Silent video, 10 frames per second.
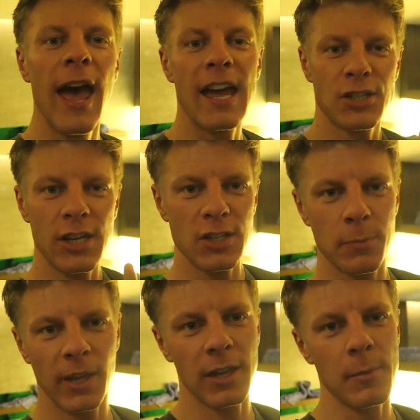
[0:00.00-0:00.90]
Ashley is
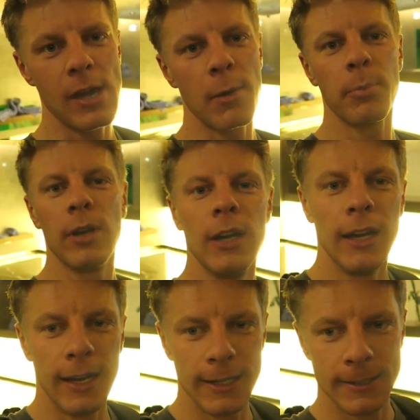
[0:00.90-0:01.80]
picking me up,
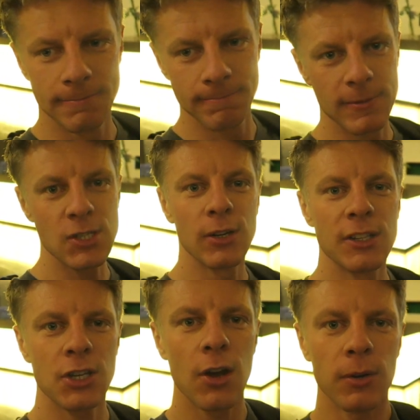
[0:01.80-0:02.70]
um, so
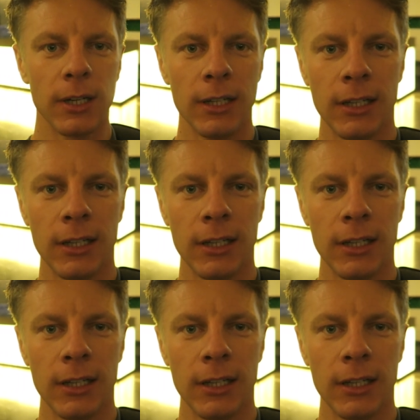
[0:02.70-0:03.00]
let's go.